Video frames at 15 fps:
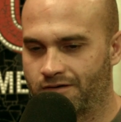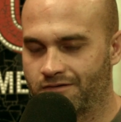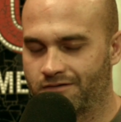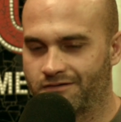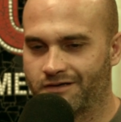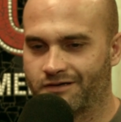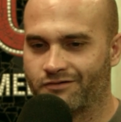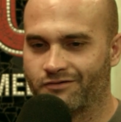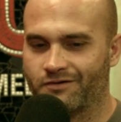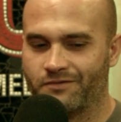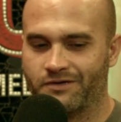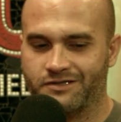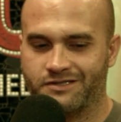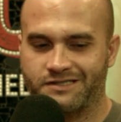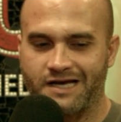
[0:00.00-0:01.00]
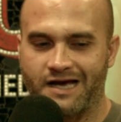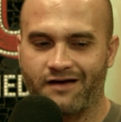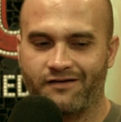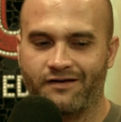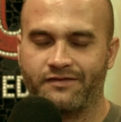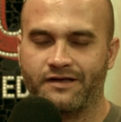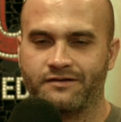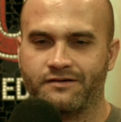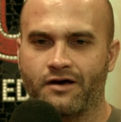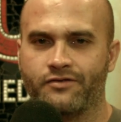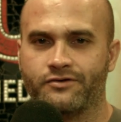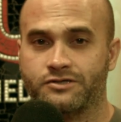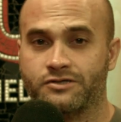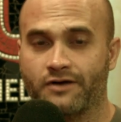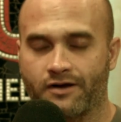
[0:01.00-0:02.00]
like they'll give me a sad and then the
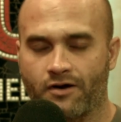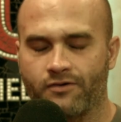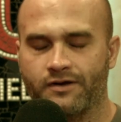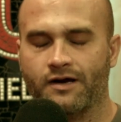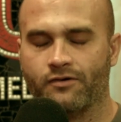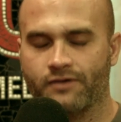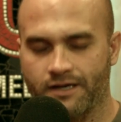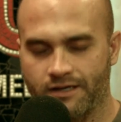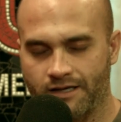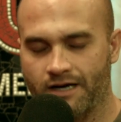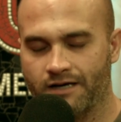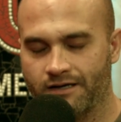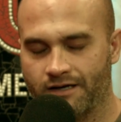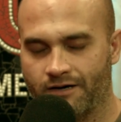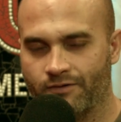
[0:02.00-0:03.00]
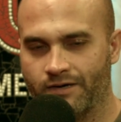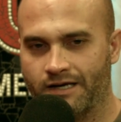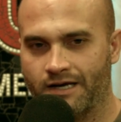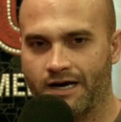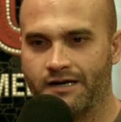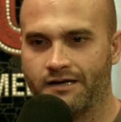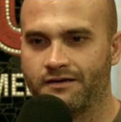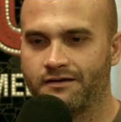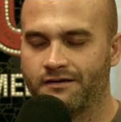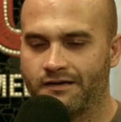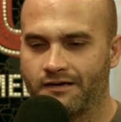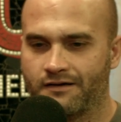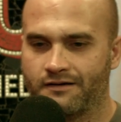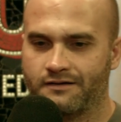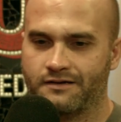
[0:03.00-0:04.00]
others are like oh okay yeah yeah we get it
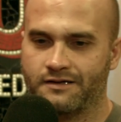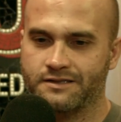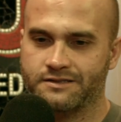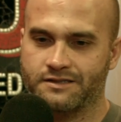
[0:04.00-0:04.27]
yeah.